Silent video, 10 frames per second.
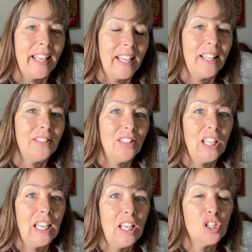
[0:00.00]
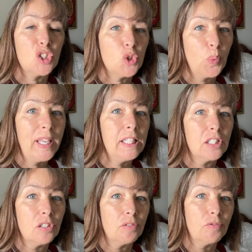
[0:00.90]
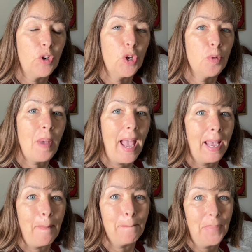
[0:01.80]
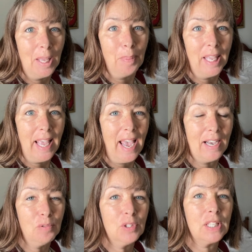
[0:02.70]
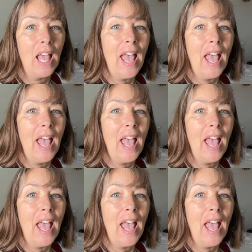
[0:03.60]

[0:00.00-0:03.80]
in the suite room at BB House.